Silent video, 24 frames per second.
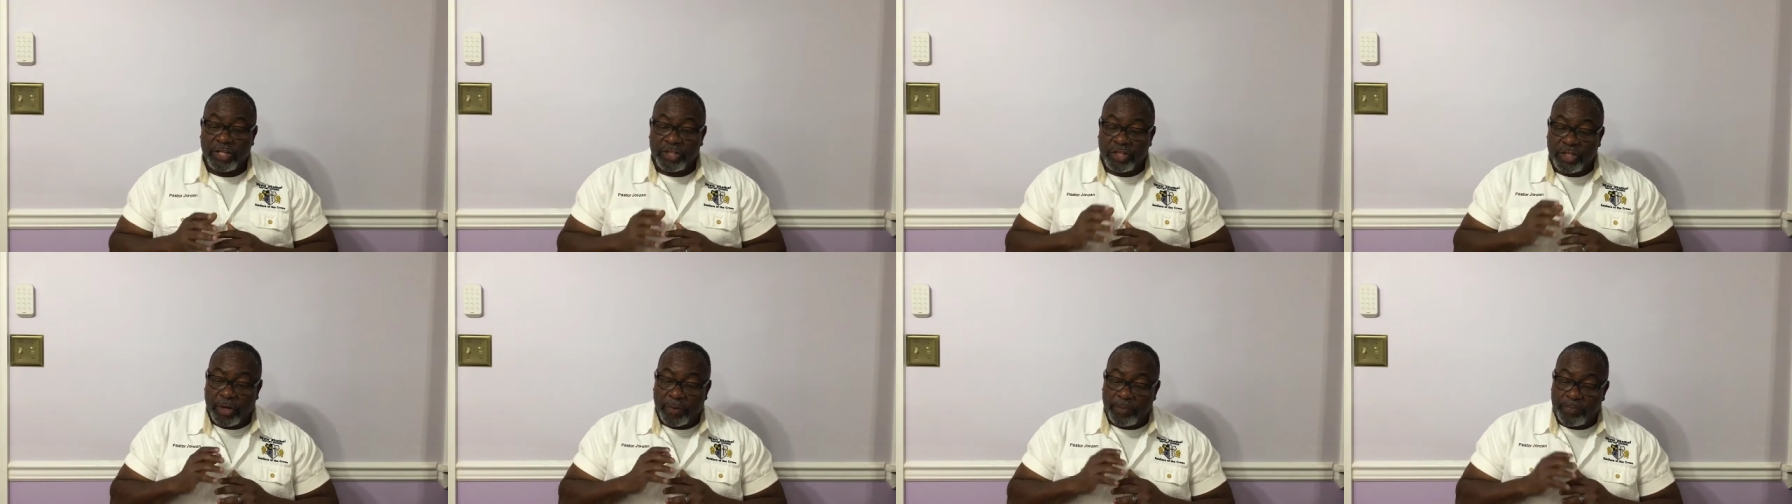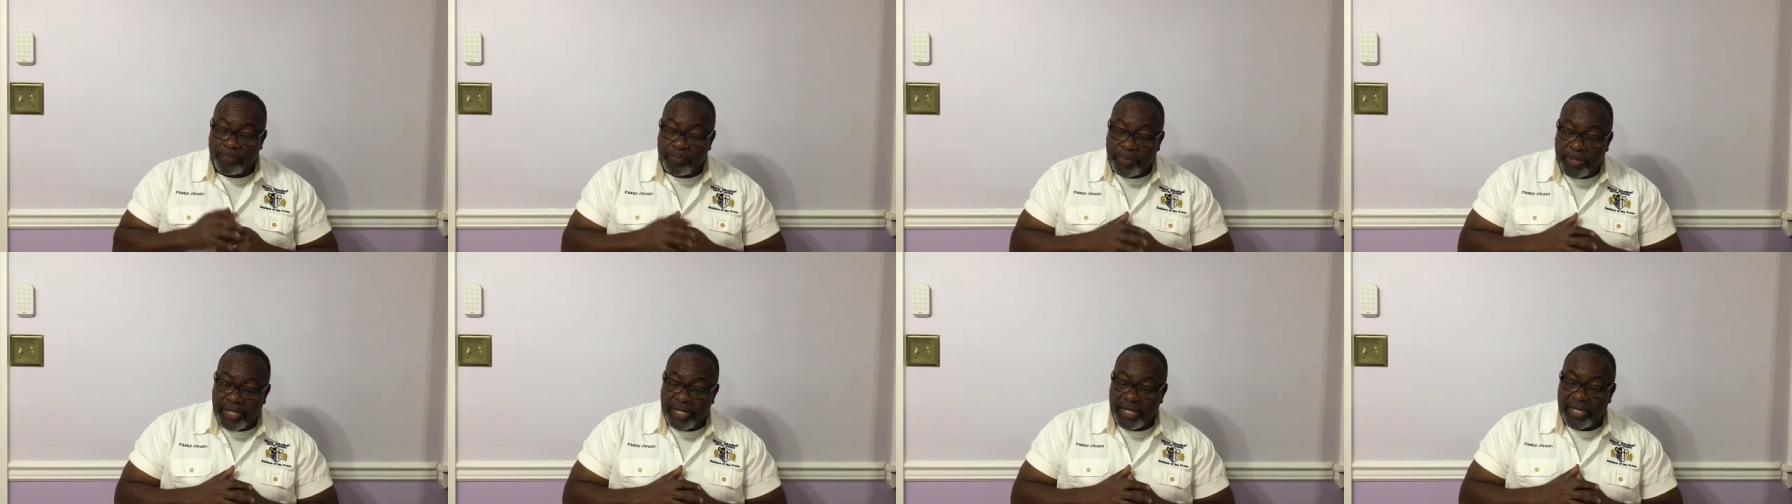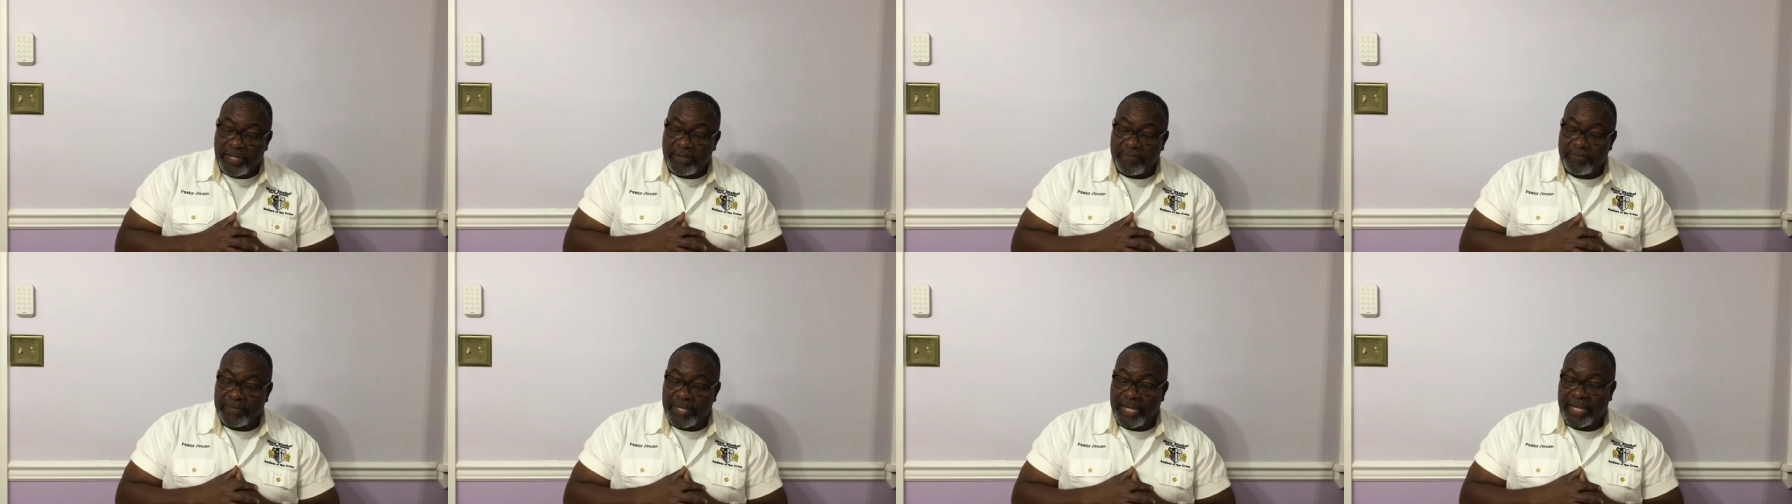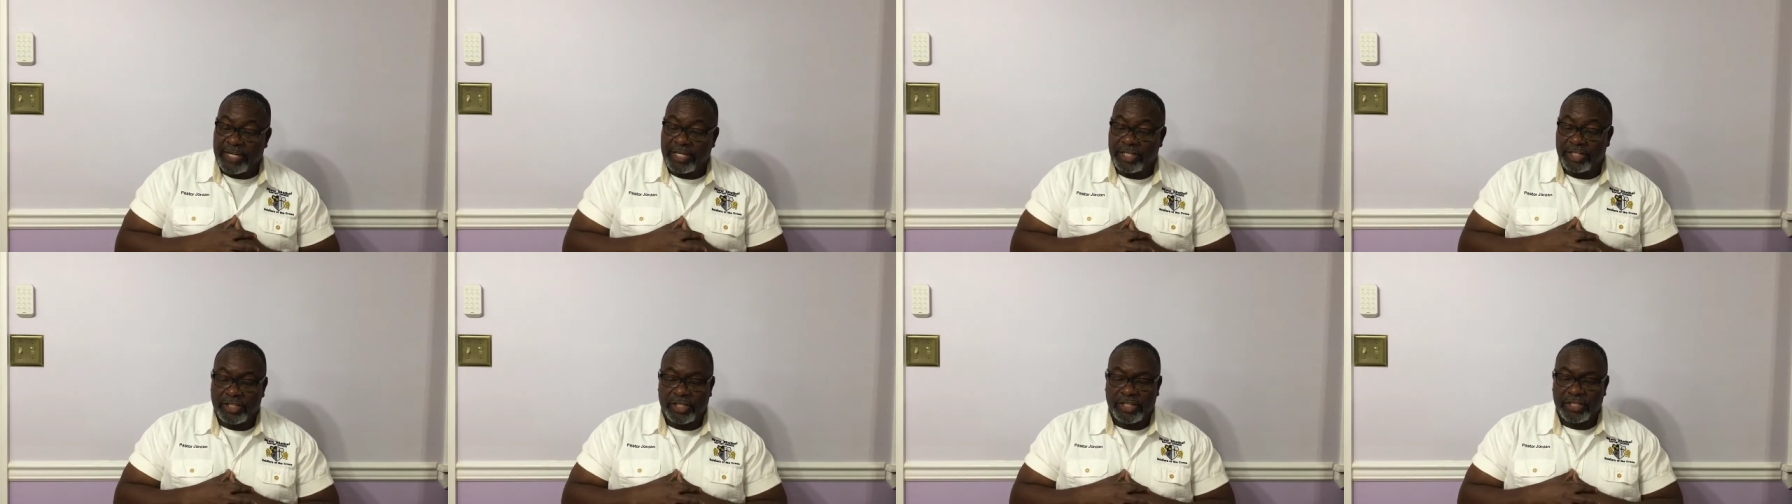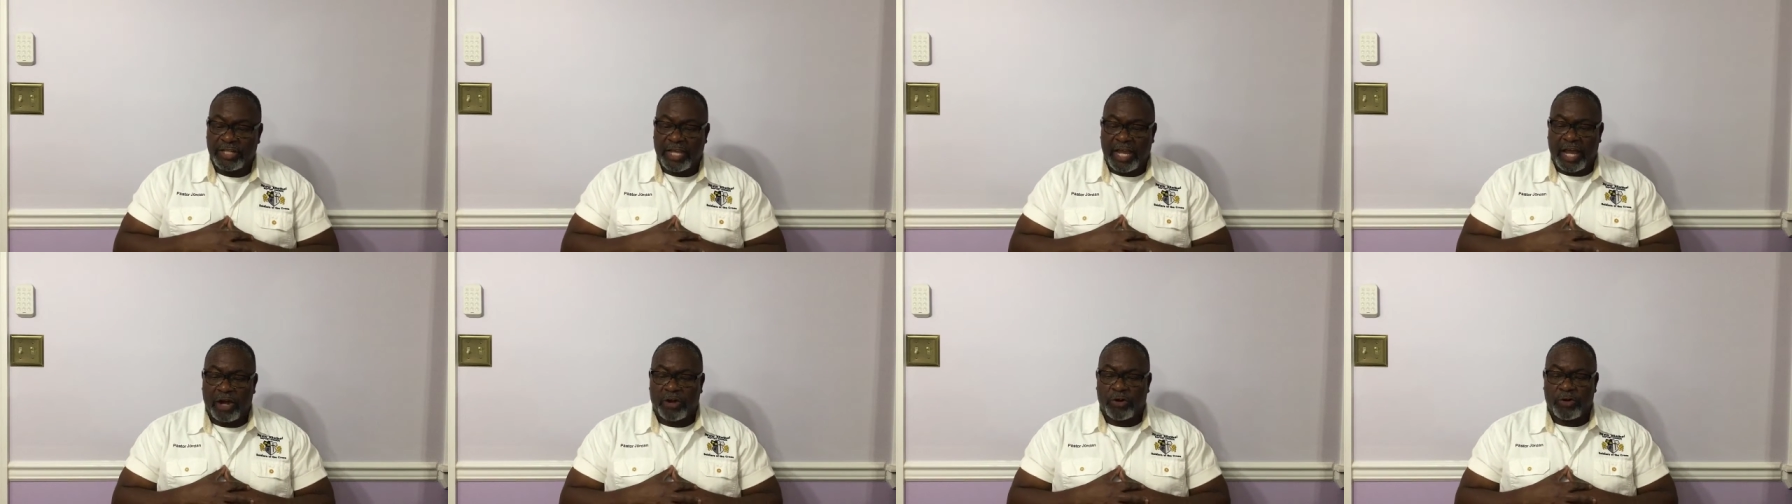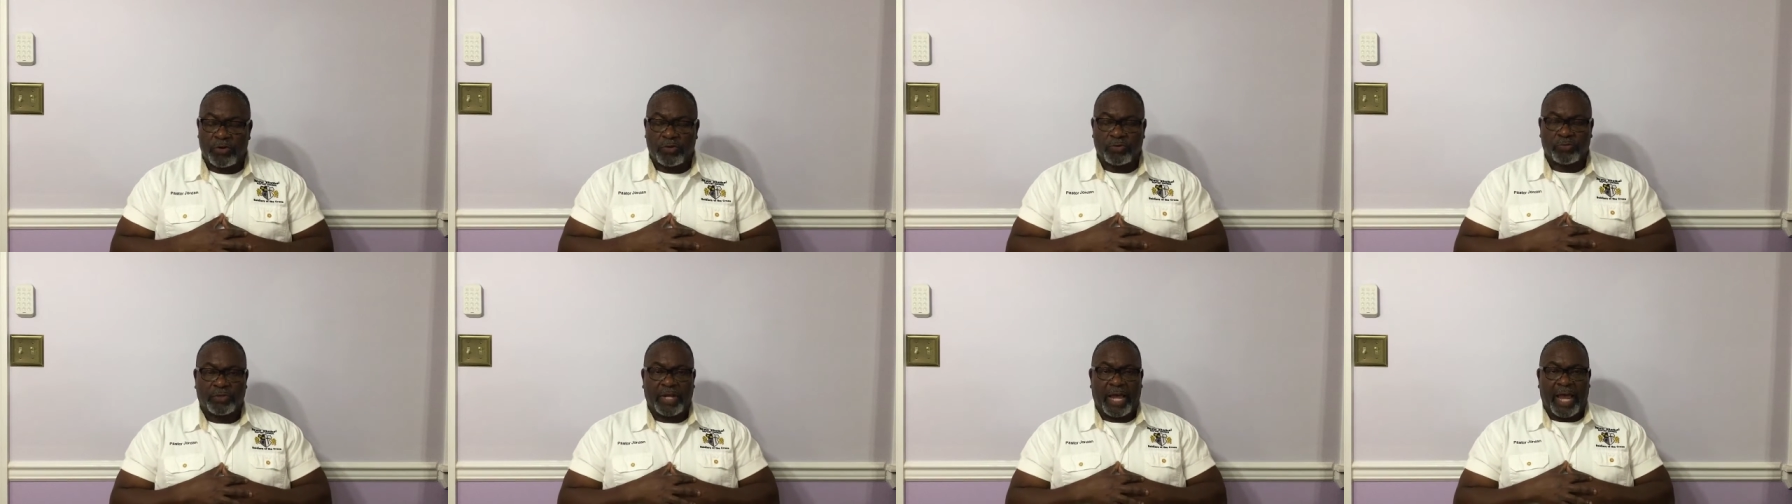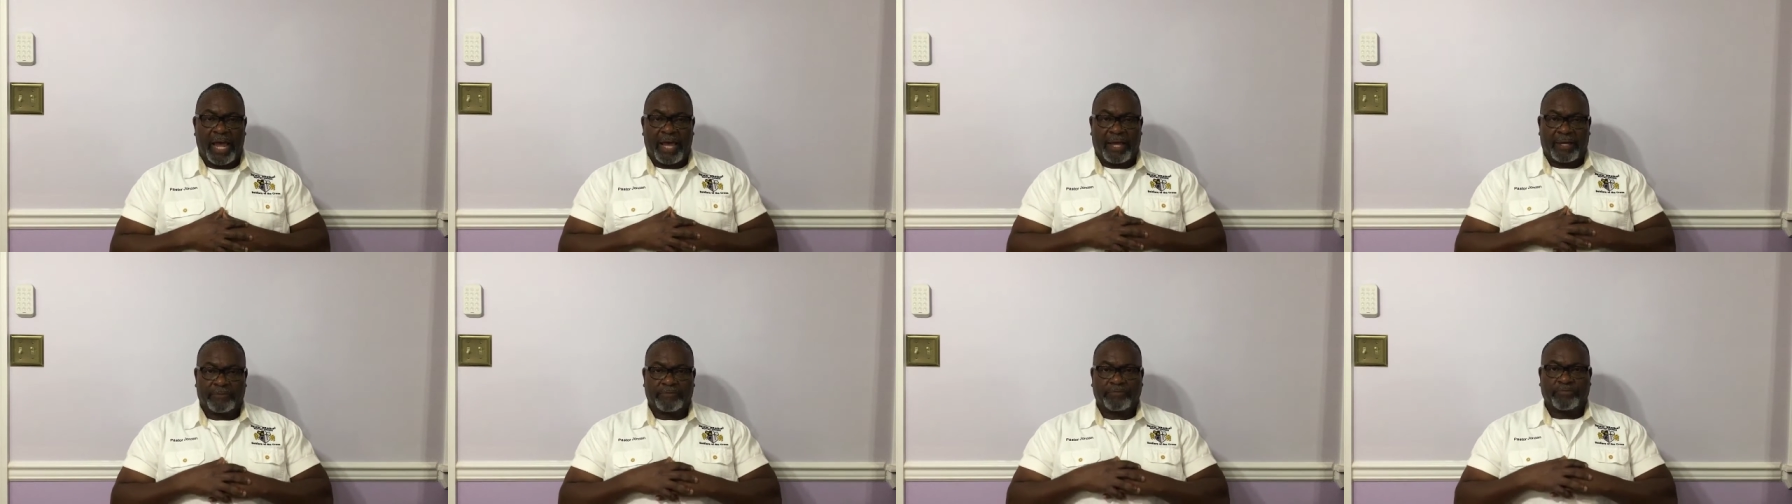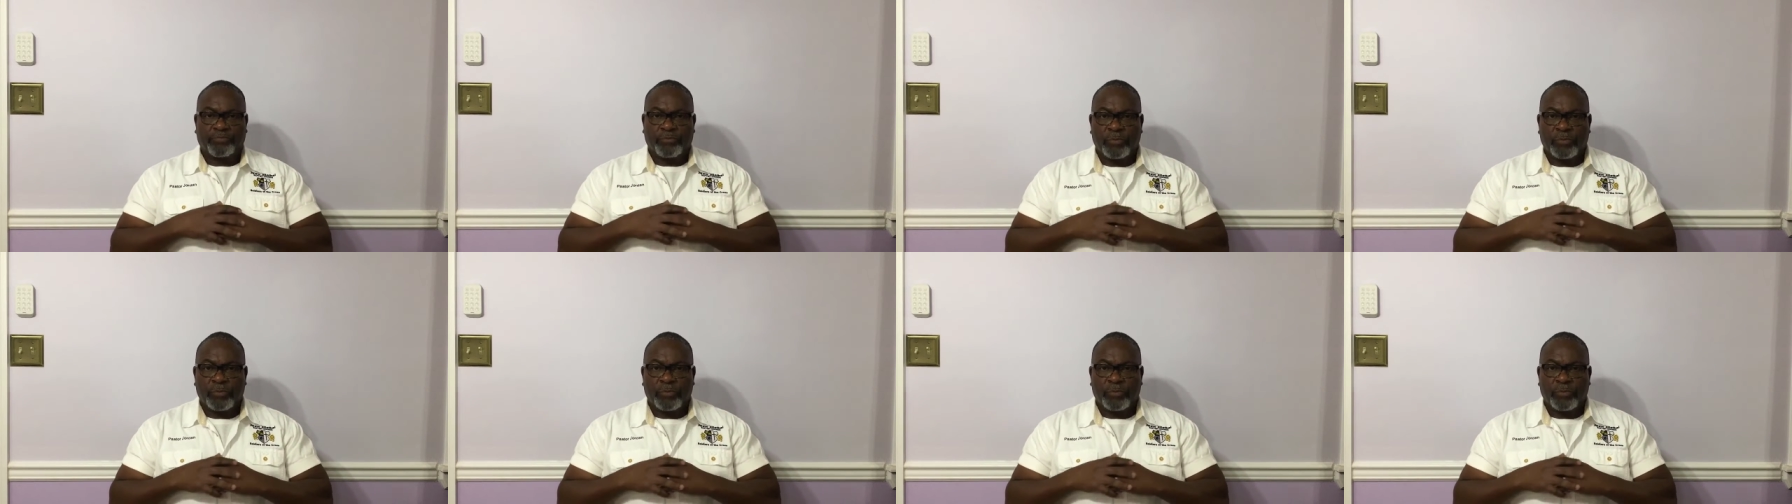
the beam that is in thy own eye.